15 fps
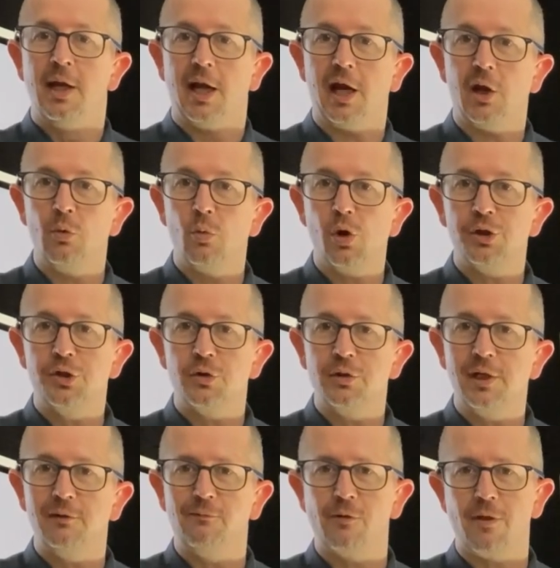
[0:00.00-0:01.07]
And what you
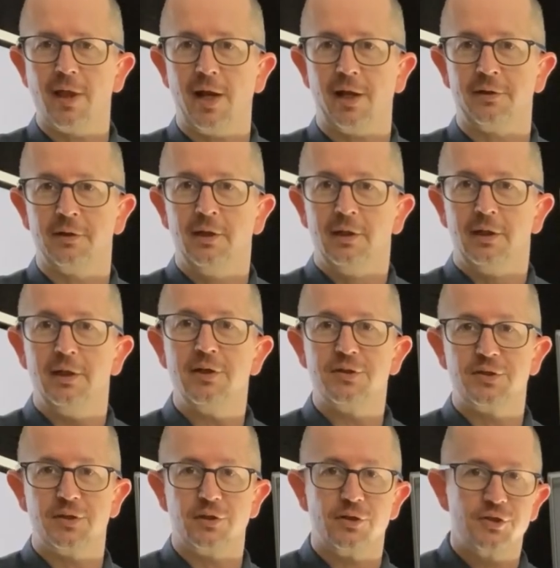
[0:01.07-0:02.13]
need for that
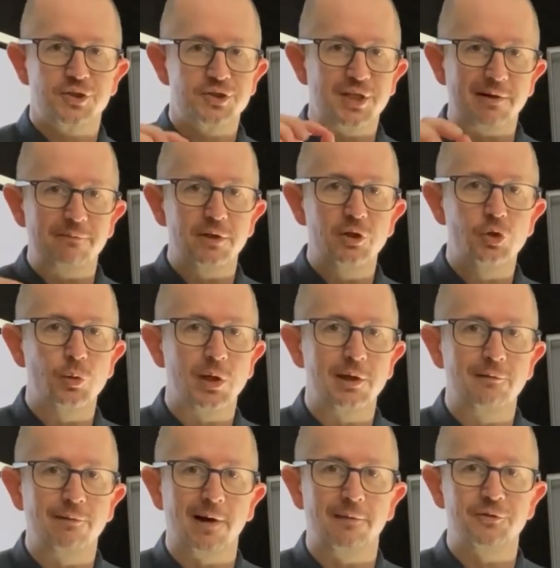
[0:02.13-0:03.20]
is a
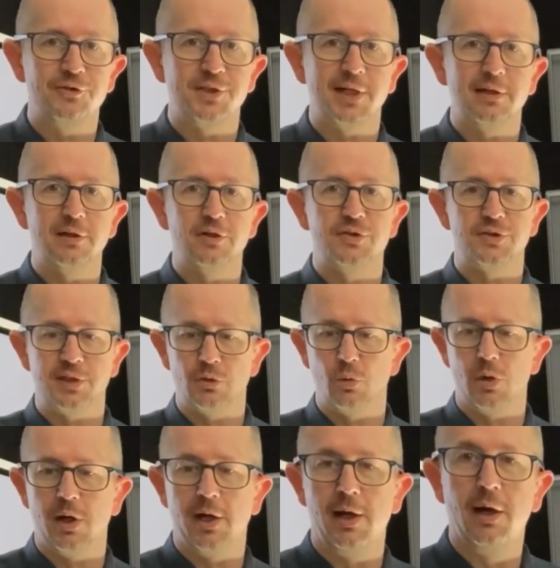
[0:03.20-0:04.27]
1725 stainless steel
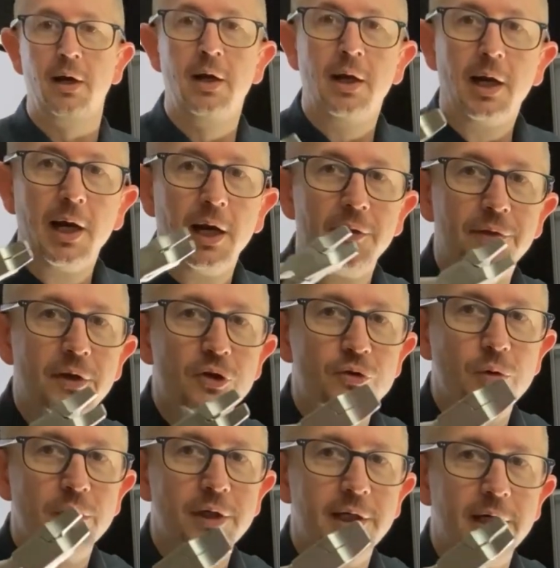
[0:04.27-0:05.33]
wire and this
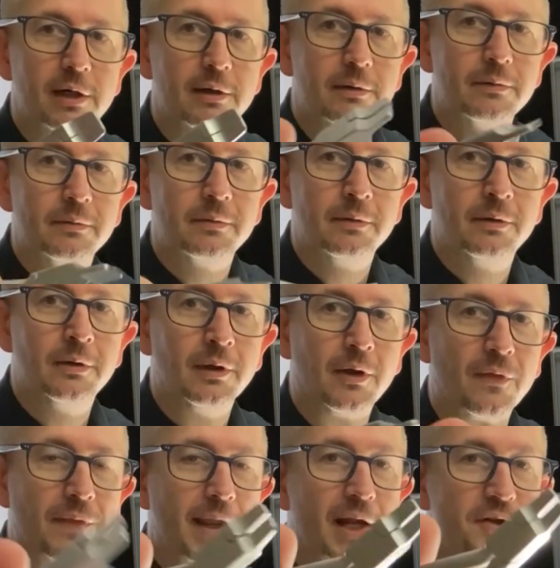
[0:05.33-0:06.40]
one here,
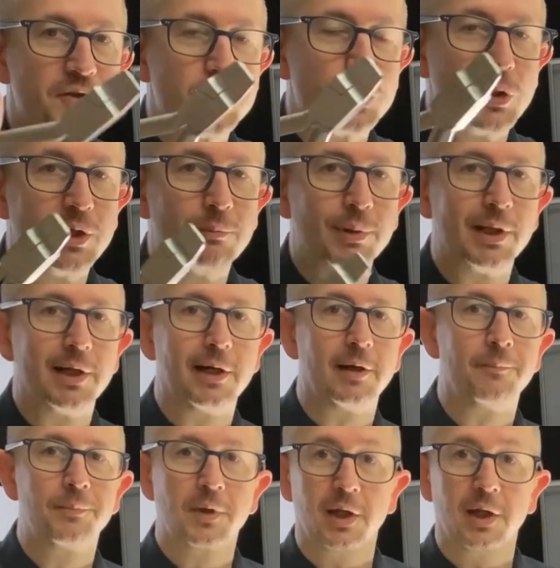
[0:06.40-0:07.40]
that's a tweed plier.